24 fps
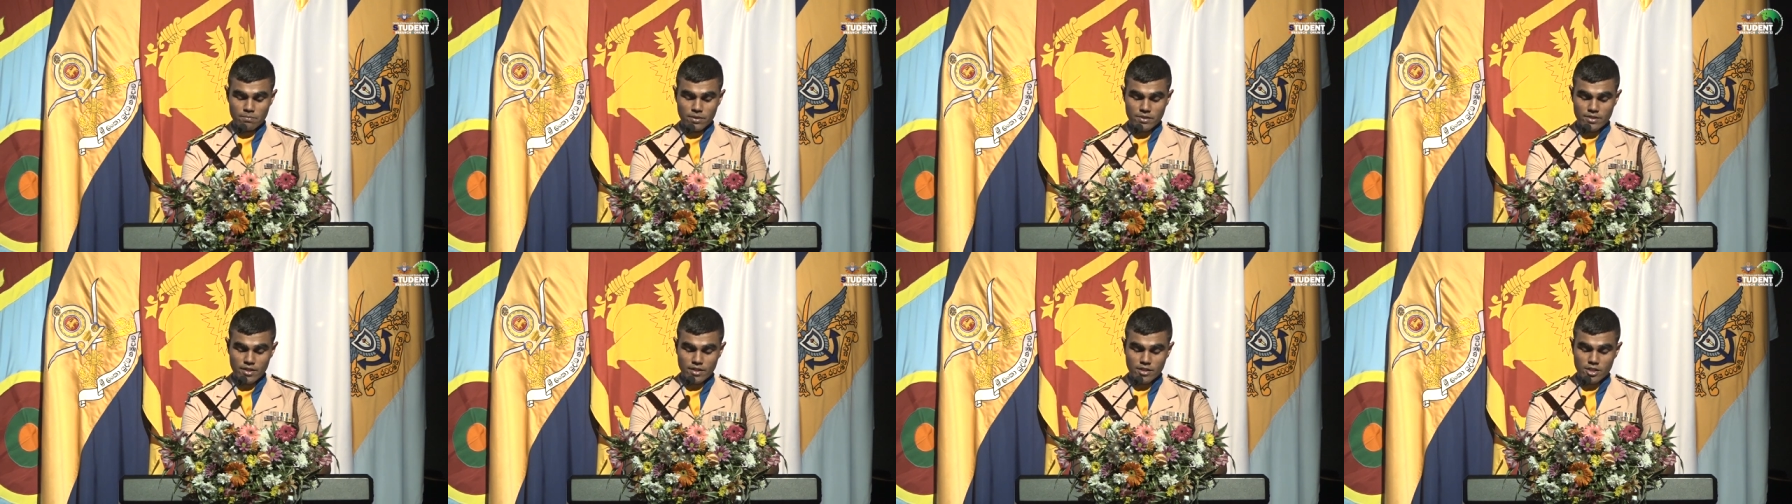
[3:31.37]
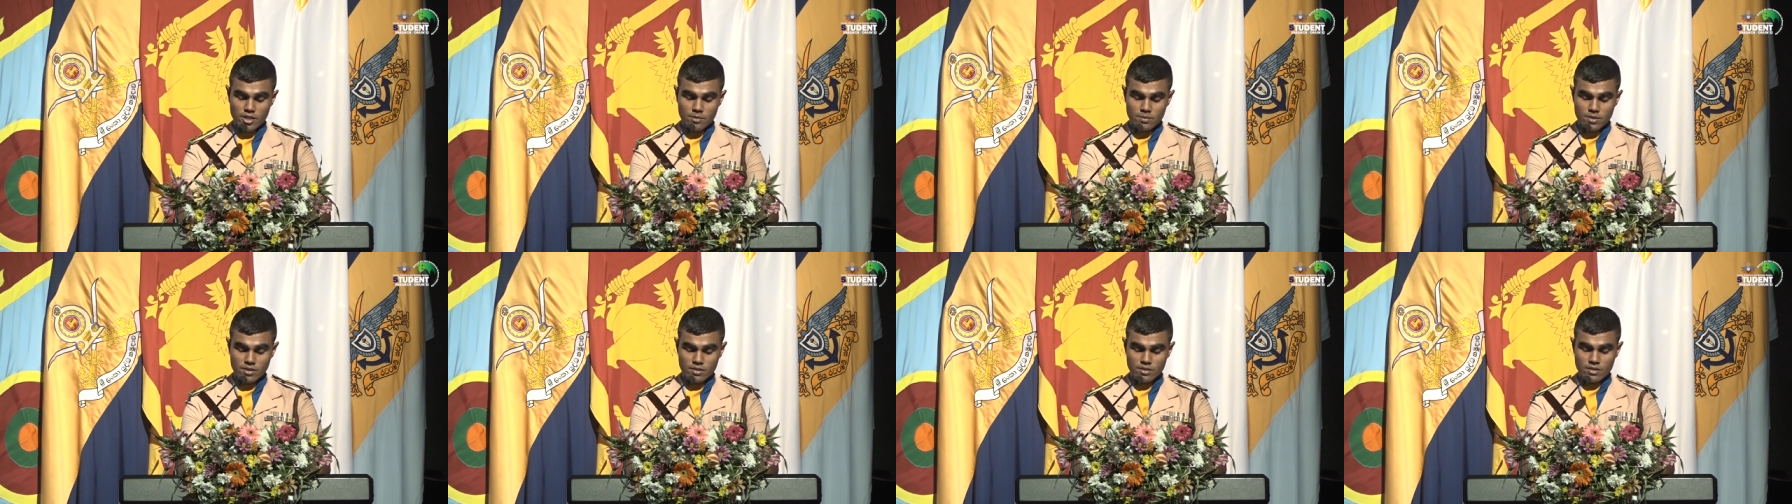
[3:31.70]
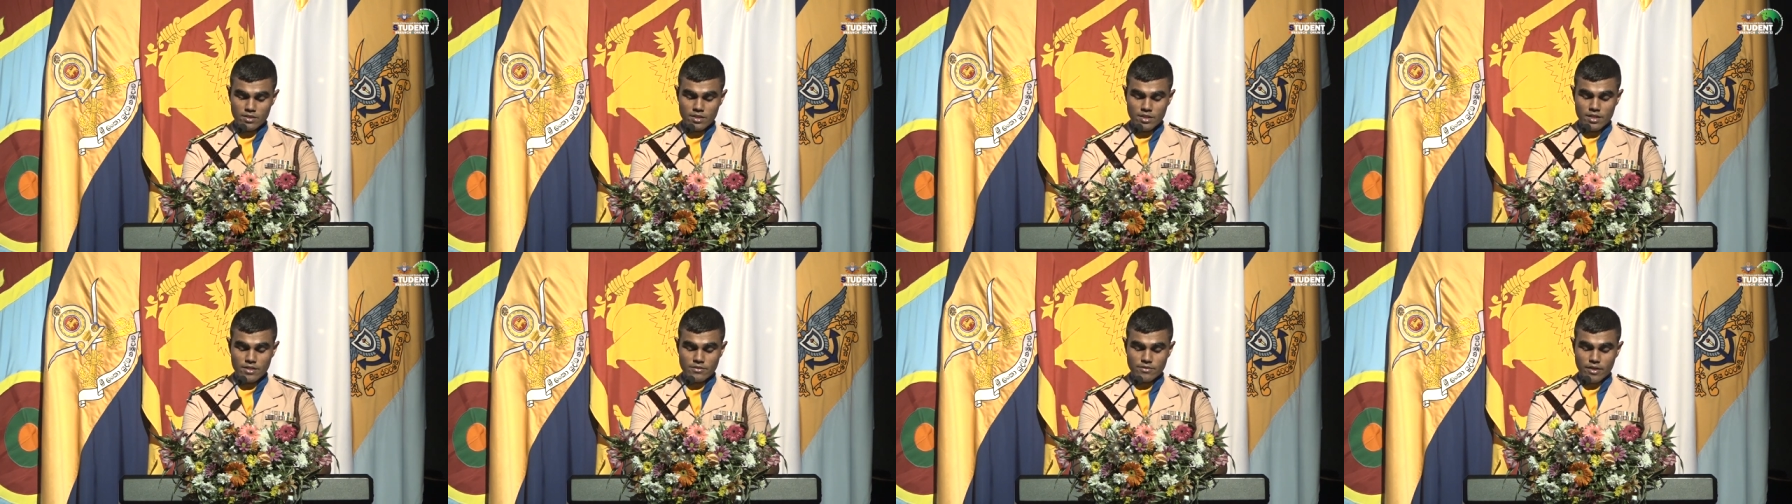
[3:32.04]

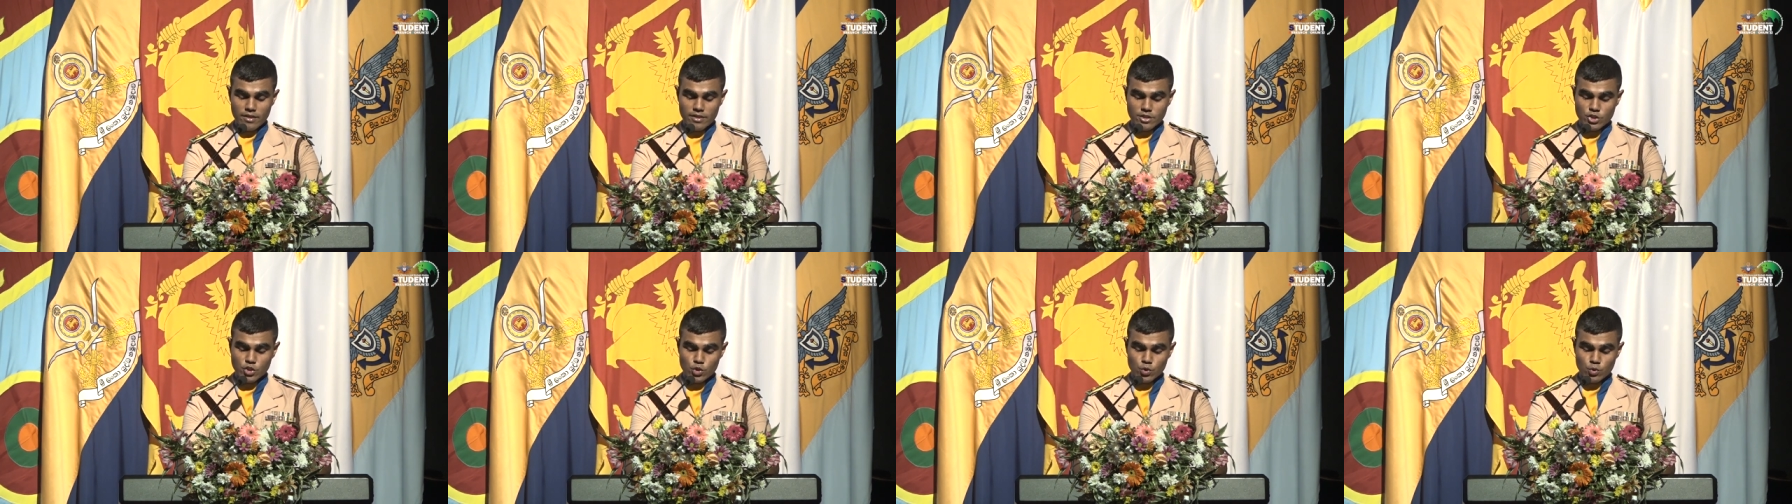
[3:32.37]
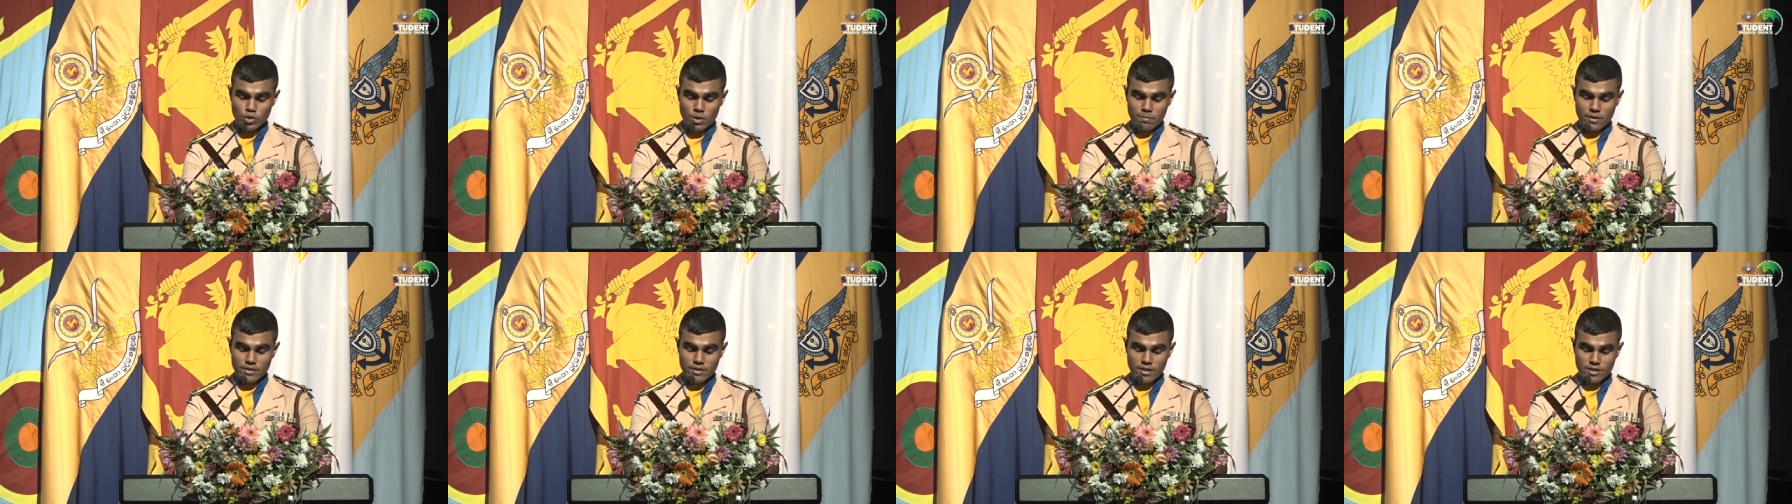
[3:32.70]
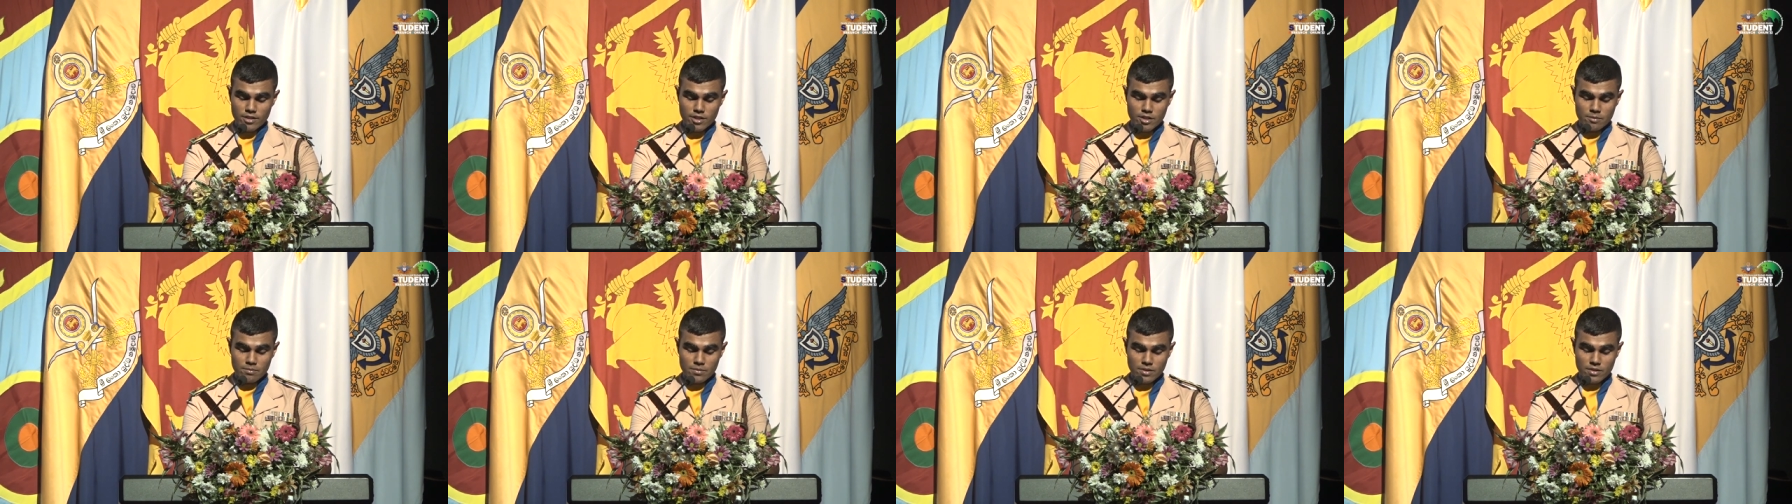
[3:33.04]
Padakkama, Rana Shura
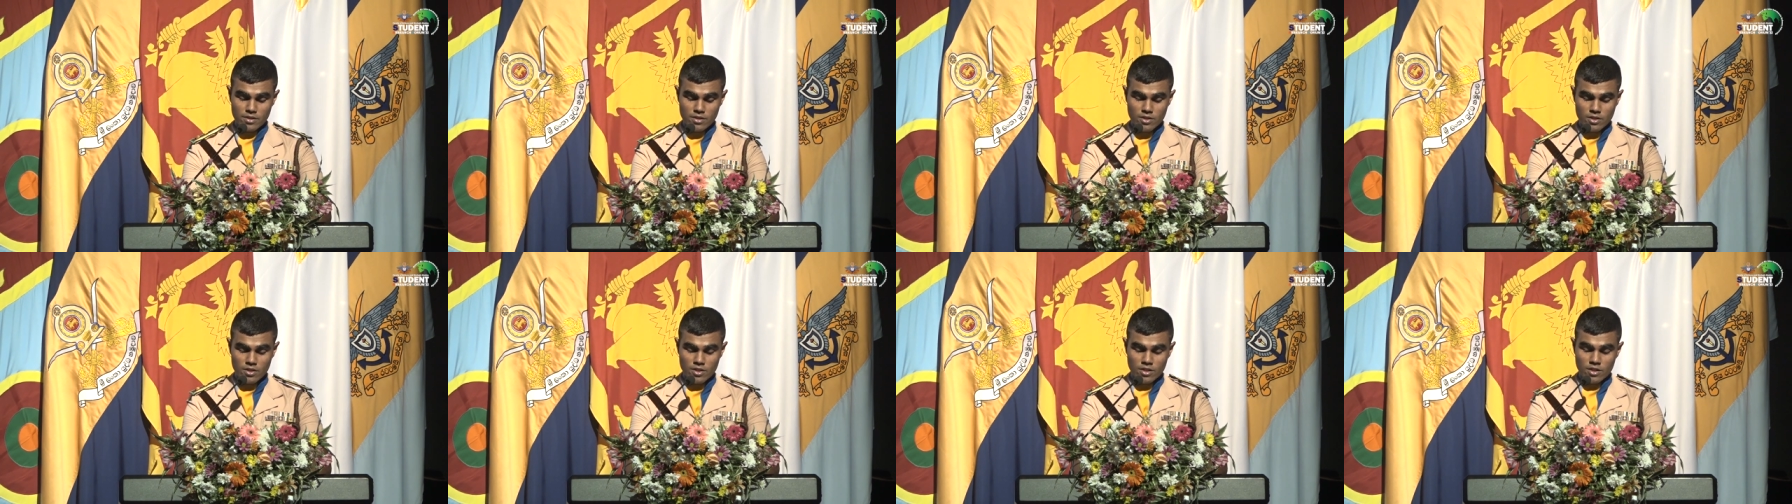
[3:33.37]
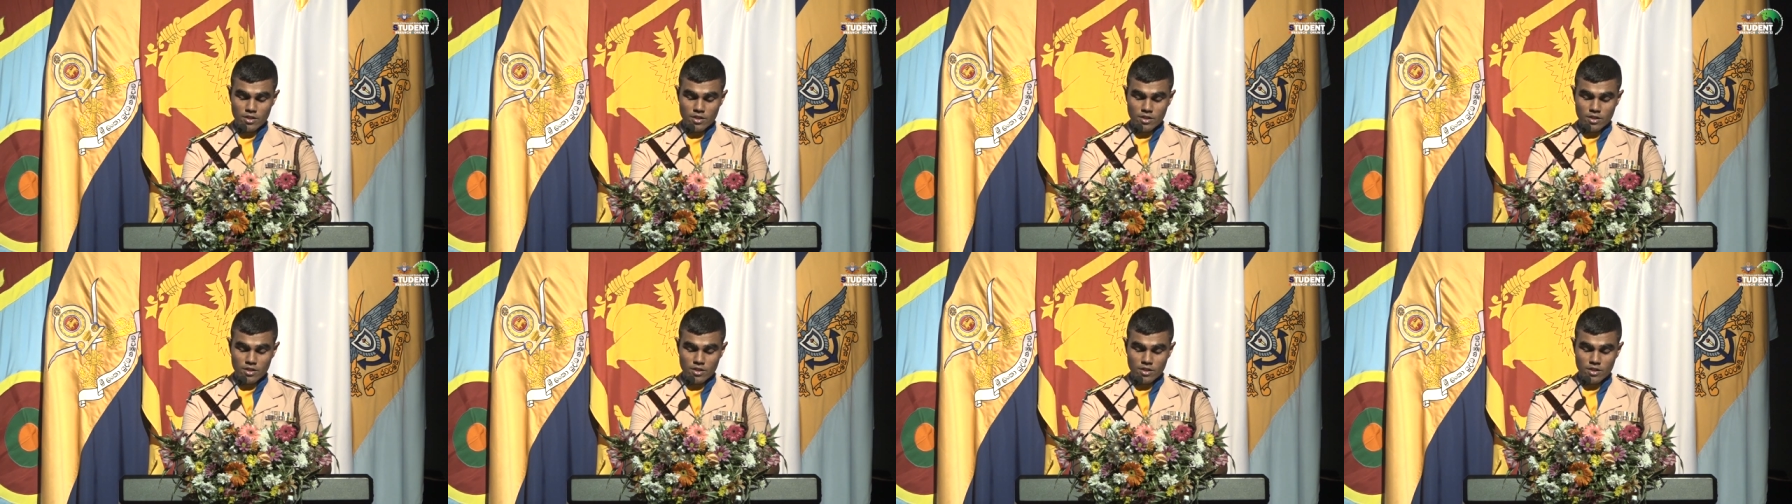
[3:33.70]
Padakkama,